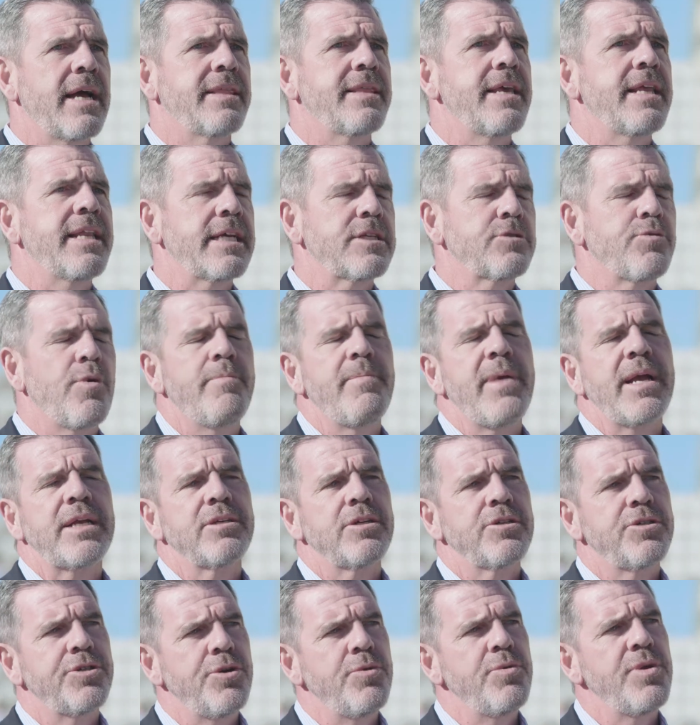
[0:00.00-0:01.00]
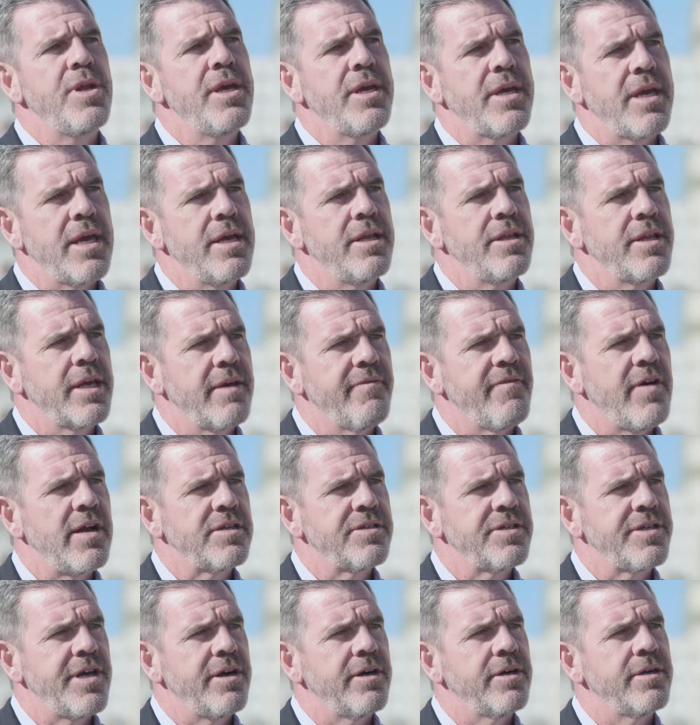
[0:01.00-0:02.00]
think that's what makes us unique in the
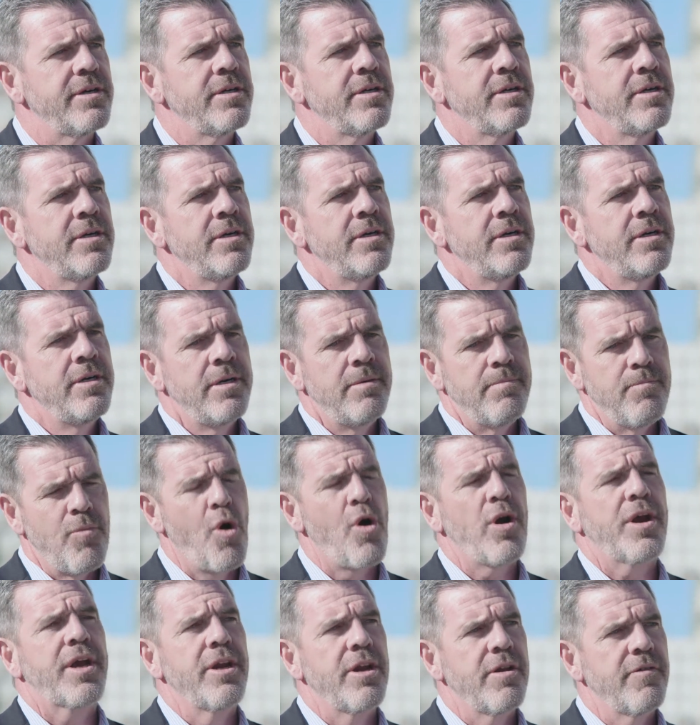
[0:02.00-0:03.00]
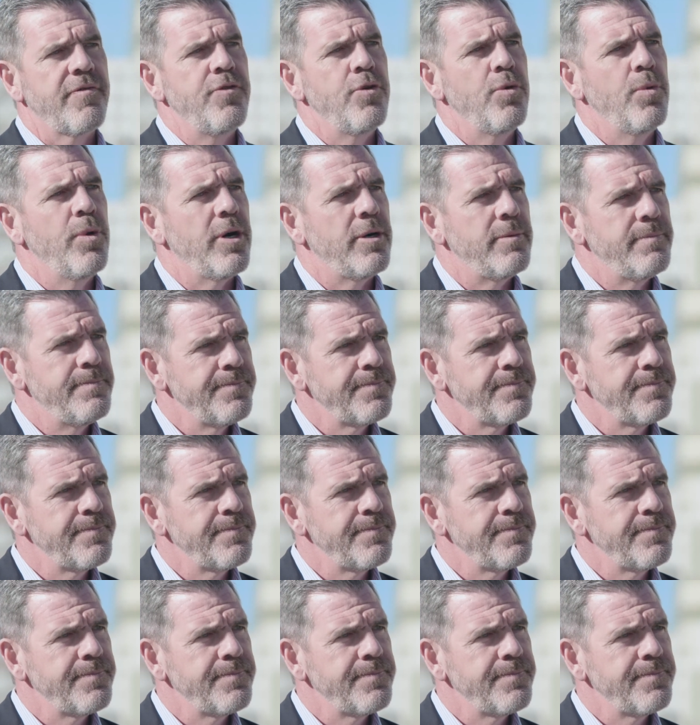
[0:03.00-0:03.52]
Convention Center market, if you will.